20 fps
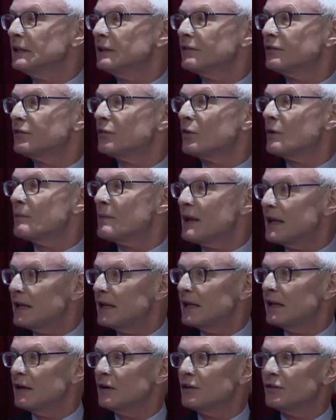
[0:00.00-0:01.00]
for many
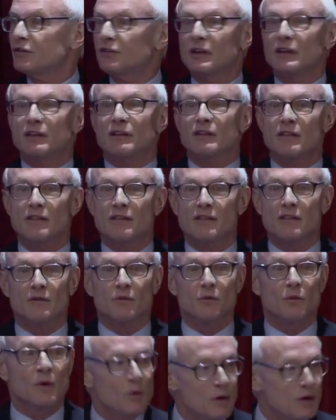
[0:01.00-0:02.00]
years.
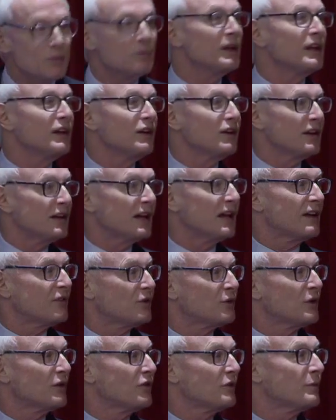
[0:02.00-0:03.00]
We wouldn't be here today
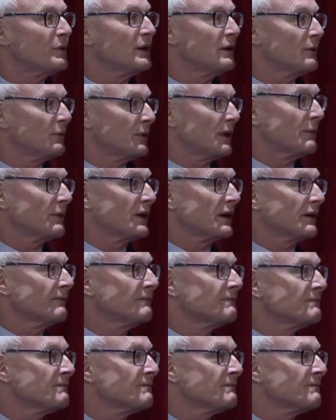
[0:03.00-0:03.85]
if it weren't for Peter Brabeck.